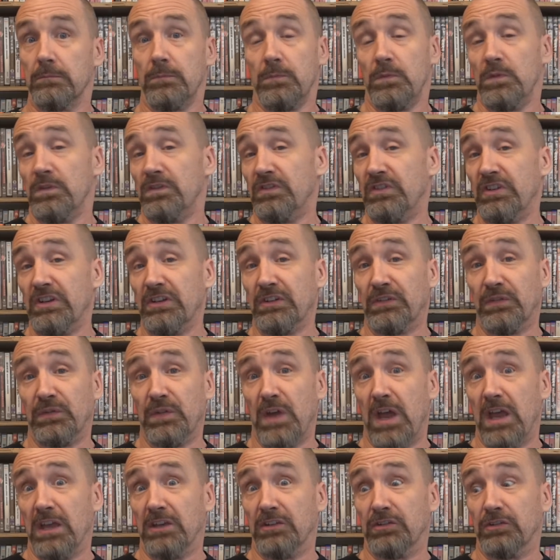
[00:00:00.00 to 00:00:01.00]
see his
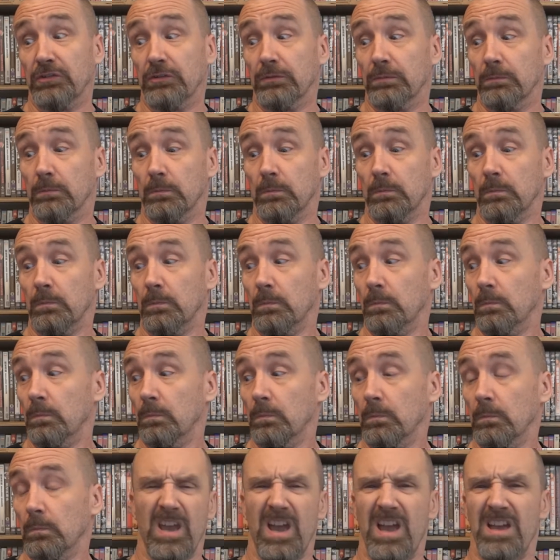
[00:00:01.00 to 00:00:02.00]
face.
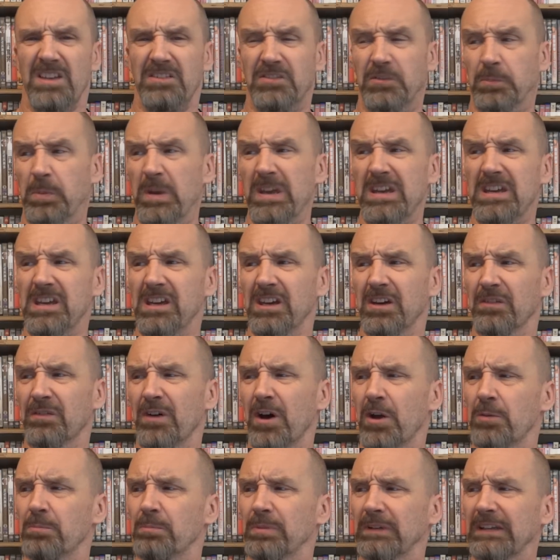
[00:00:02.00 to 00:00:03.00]
Speaking of
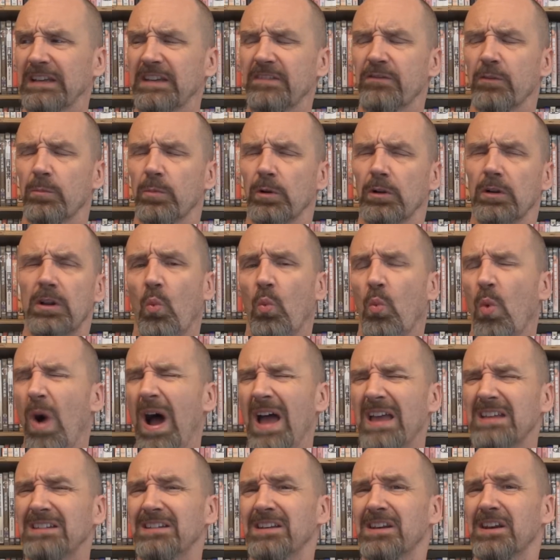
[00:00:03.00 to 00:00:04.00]
unbelievable,
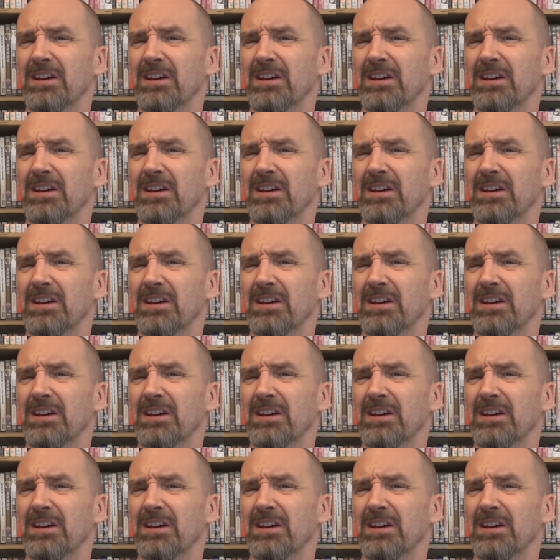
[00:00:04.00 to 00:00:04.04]
why did